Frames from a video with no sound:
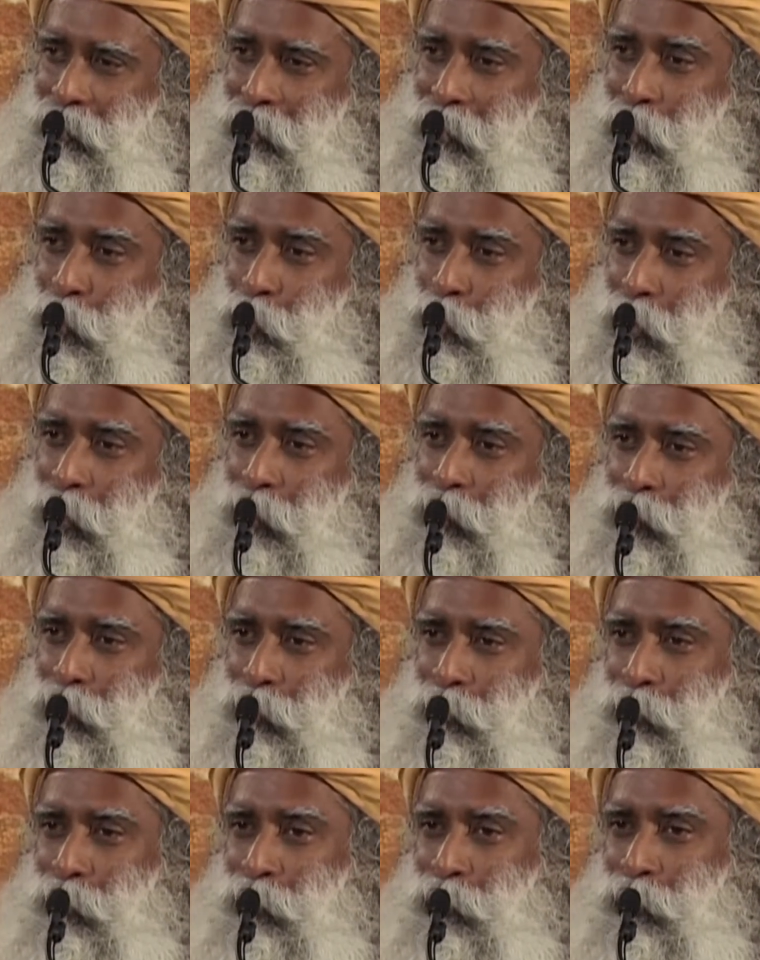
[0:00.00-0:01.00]
He went
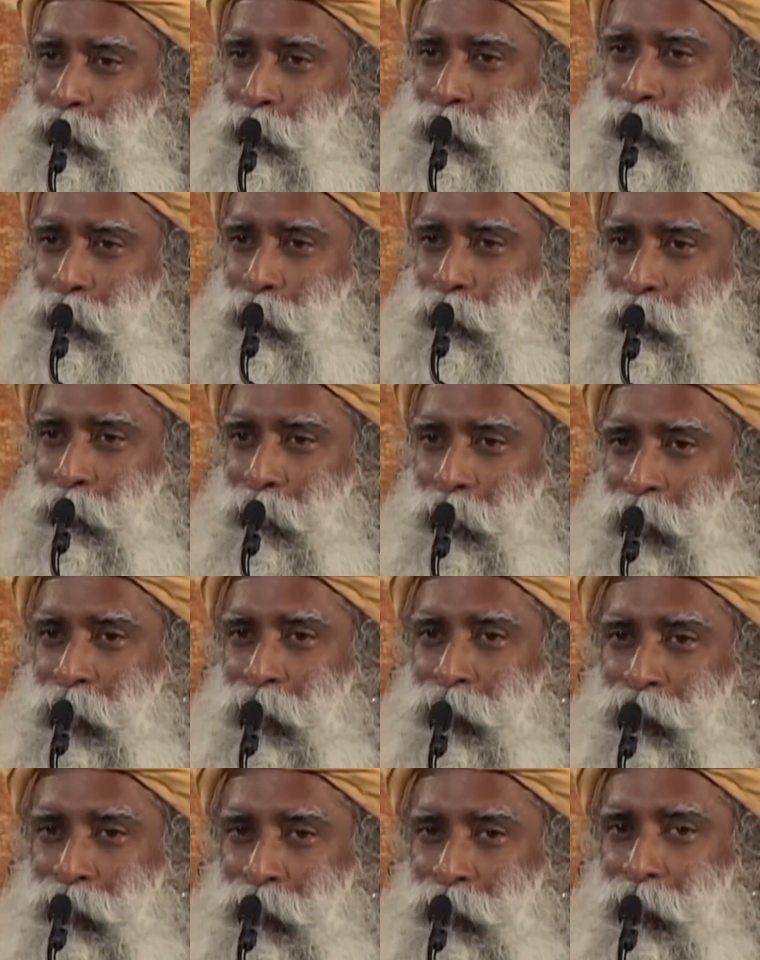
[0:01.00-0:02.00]
to
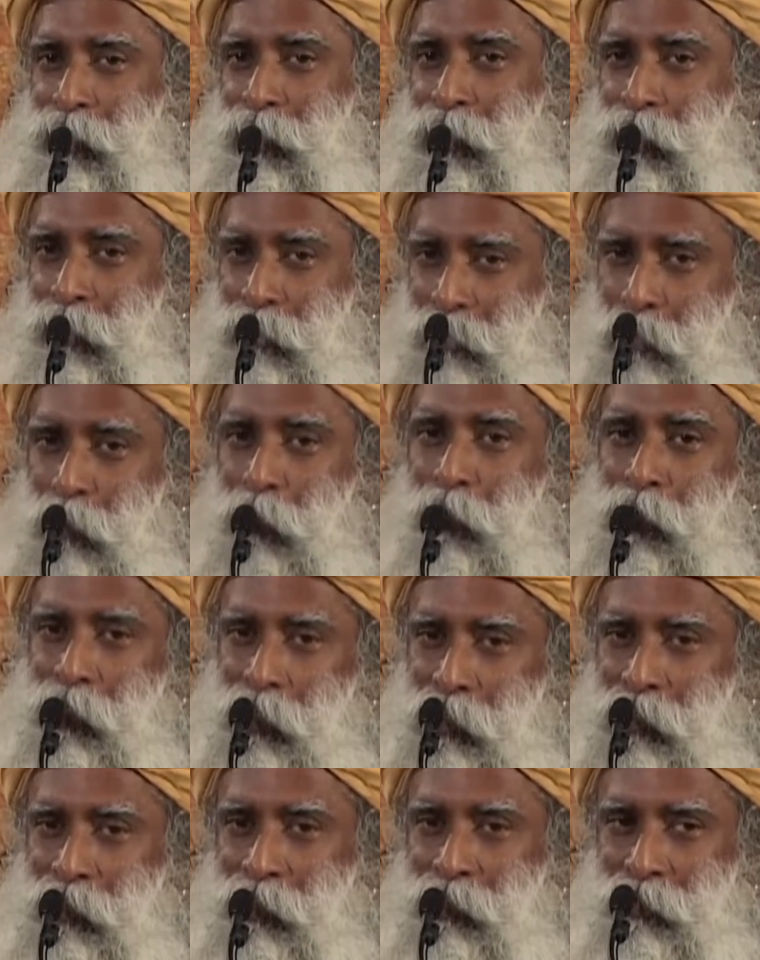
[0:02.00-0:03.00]
his senior
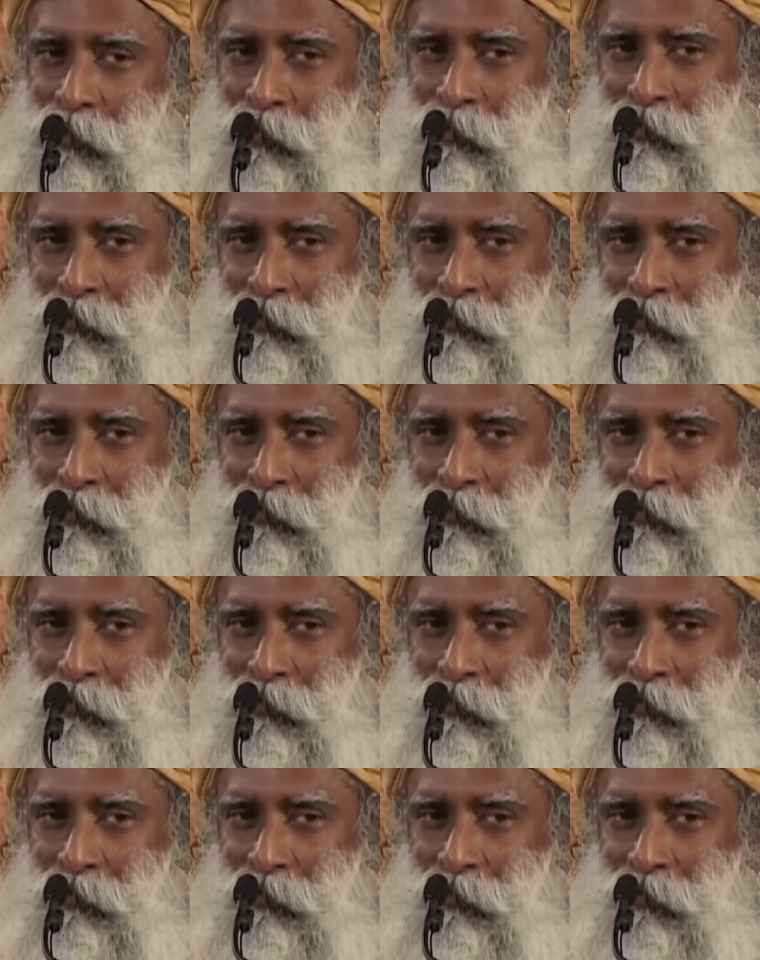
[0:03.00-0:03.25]
colleague